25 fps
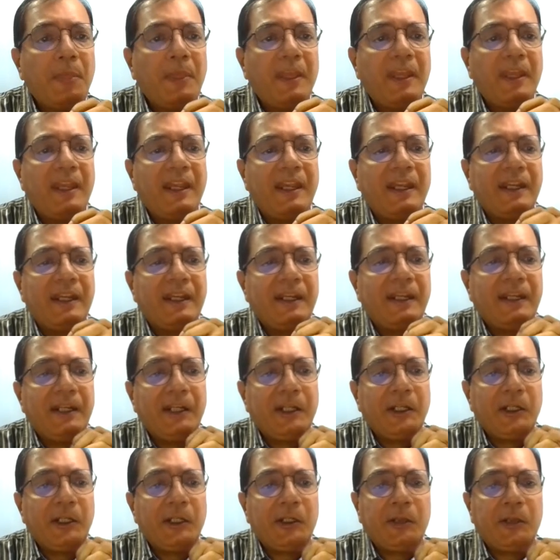
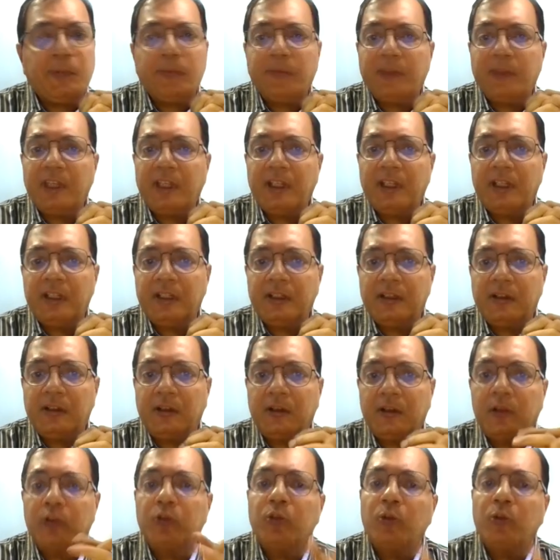And
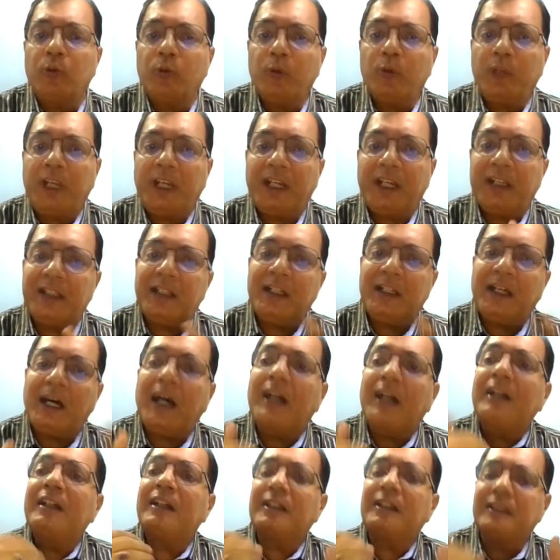also look at the
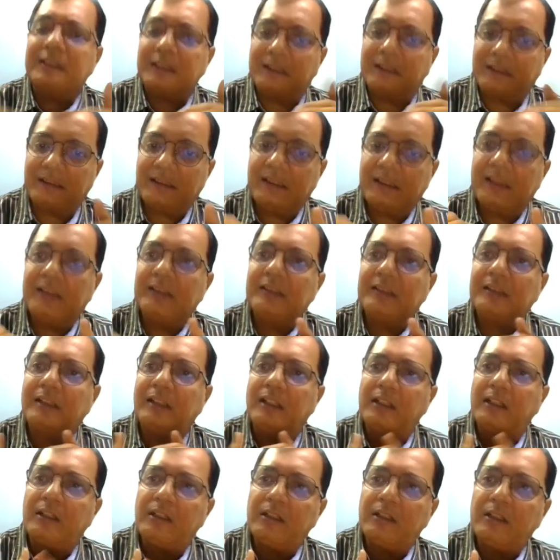occurrence.
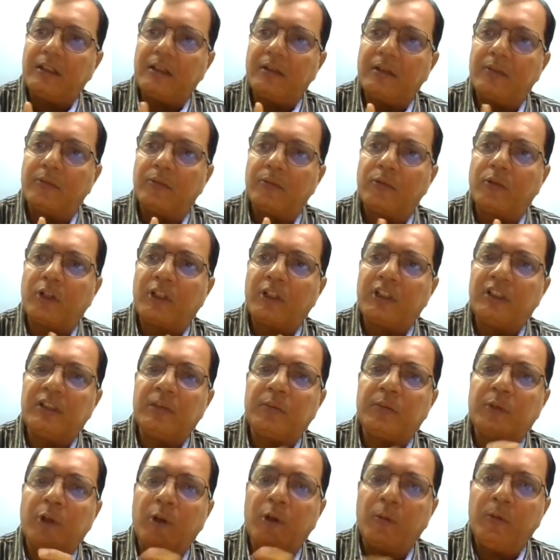What is
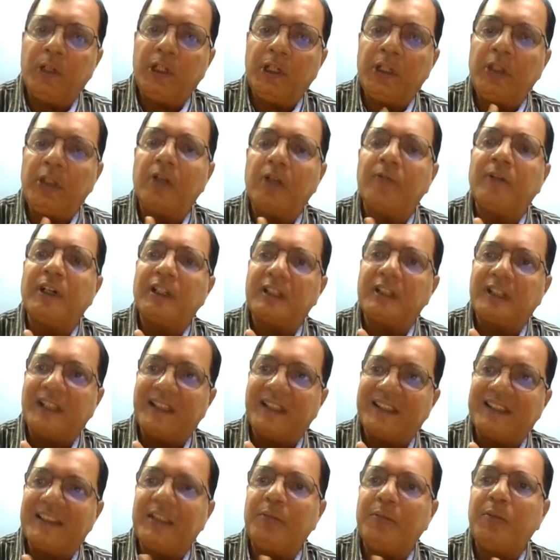the probability of
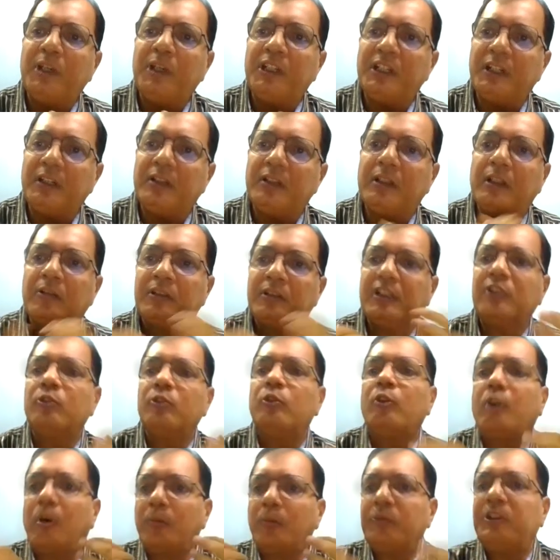estimated? Now
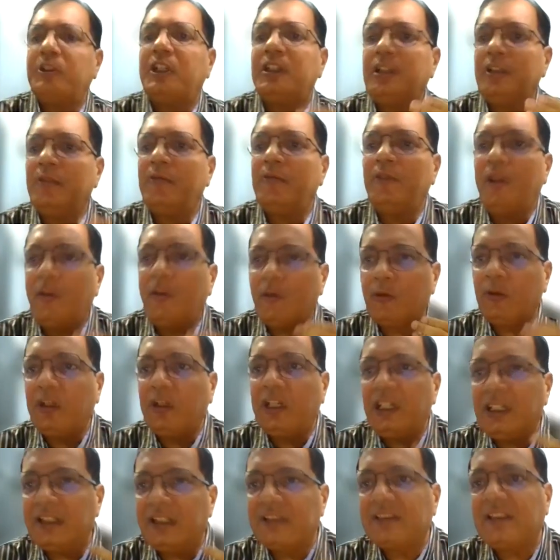there's no objective way of
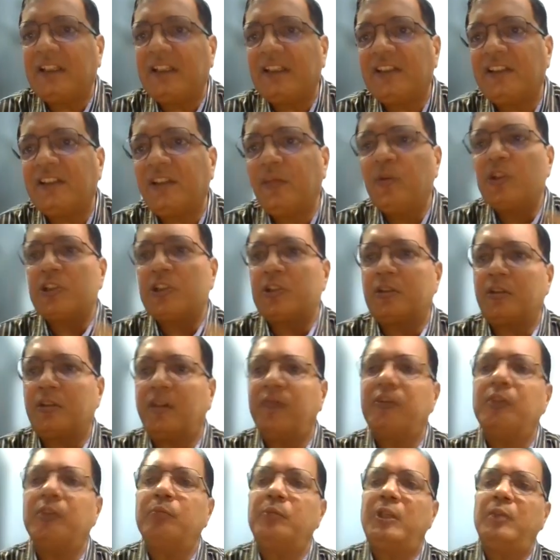doing it. It's an estimation
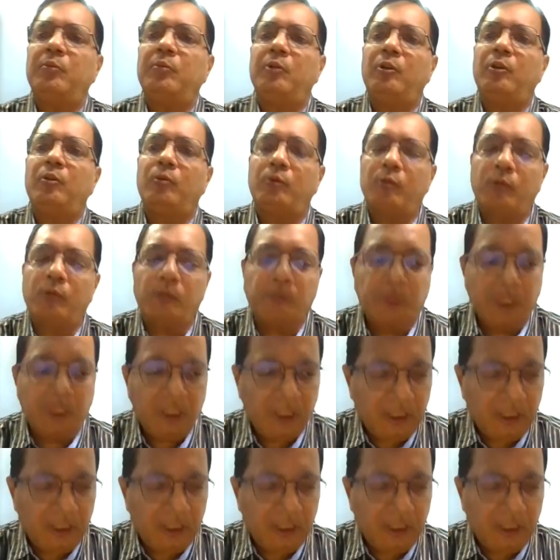of the people who